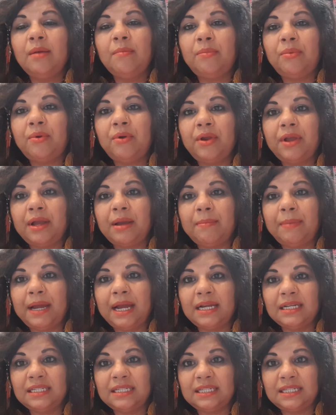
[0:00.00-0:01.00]
bring
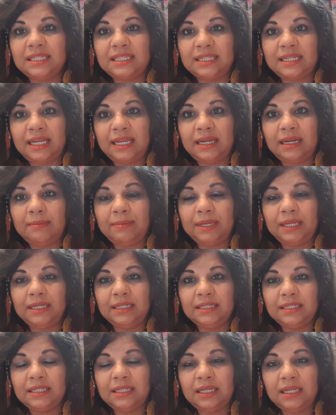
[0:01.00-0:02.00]
about
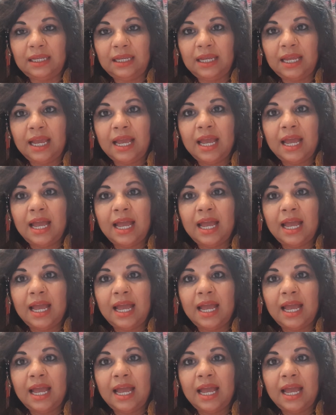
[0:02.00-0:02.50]
sustainability